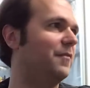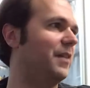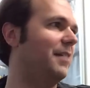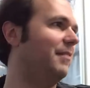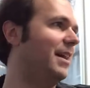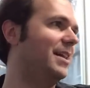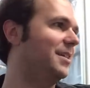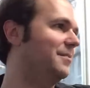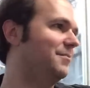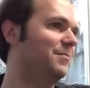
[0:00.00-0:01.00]
I like,
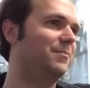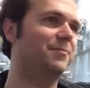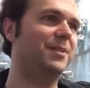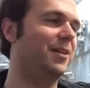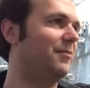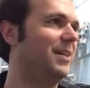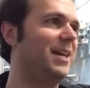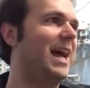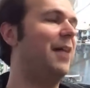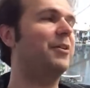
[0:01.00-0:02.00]

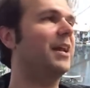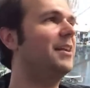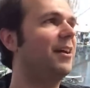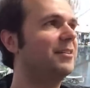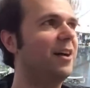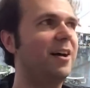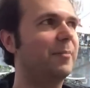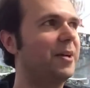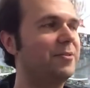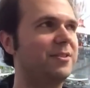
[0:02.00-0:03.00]
how could I not talk
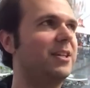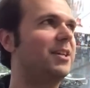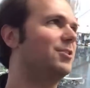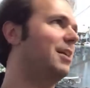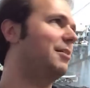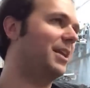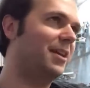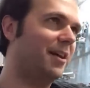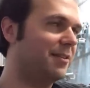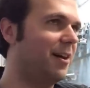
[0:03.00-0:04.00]
about Siege? How can I
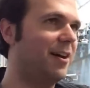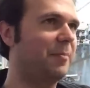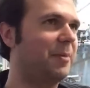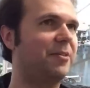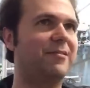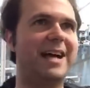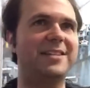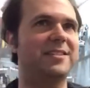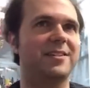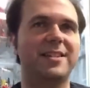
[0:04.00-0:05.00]
not talk about
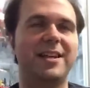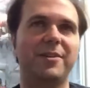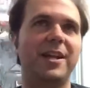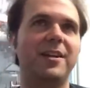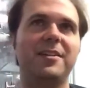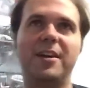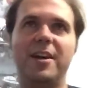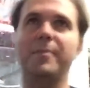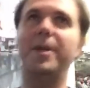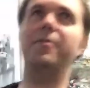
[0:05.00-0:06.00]
classics? How can I not
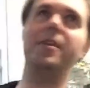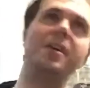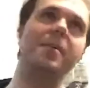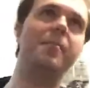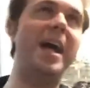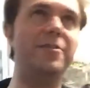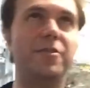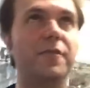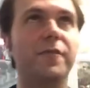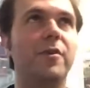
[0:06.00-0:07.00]
talk about
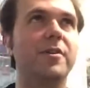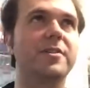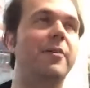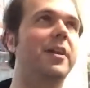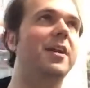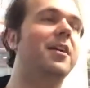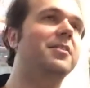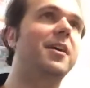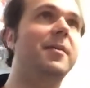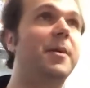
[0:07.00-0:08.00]
Master Force? How can I not
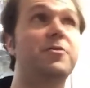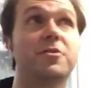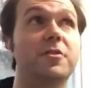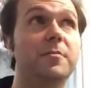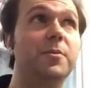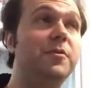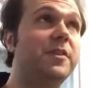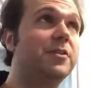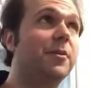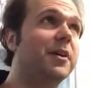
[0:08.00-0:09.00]
talk about certain
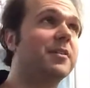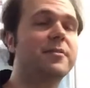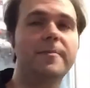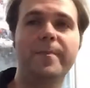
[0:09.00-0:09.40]
movie toys?